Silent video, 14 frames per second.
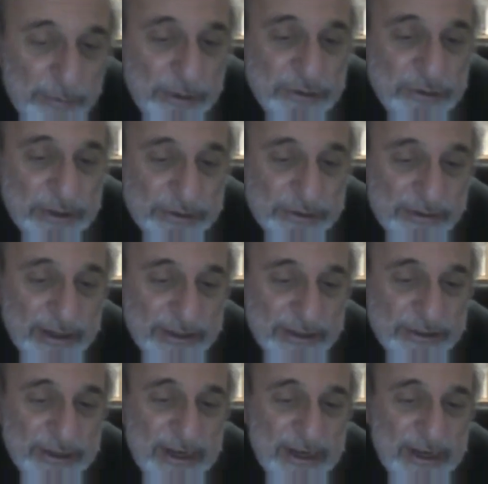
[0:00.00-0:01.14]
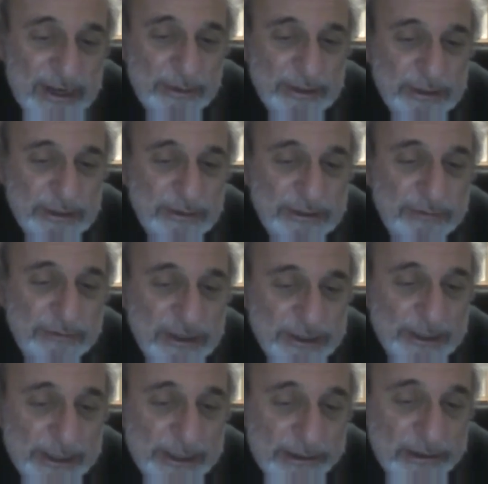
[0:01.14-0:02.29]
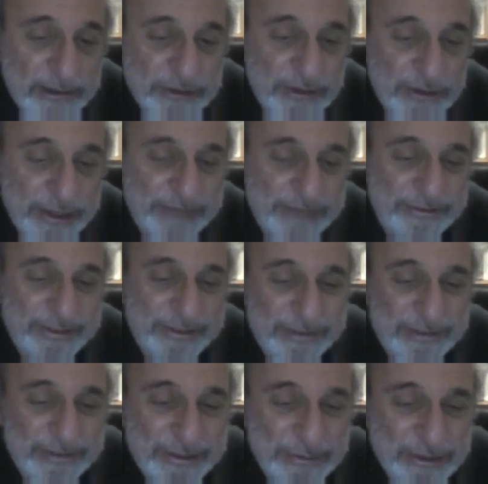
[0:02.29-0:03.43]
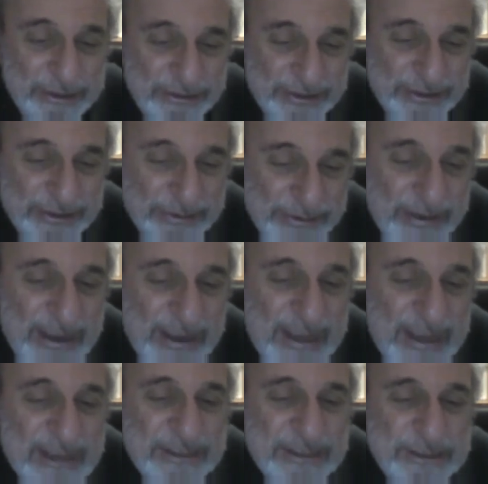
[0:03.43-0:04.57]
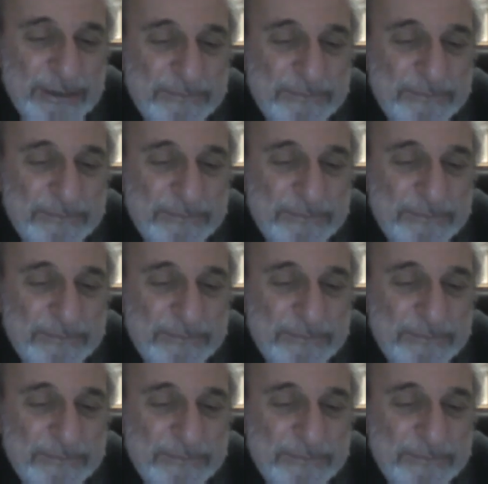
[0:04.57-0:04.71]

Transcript: you're trying to write. You end up writing the lyrics rather than what you're trying to do. So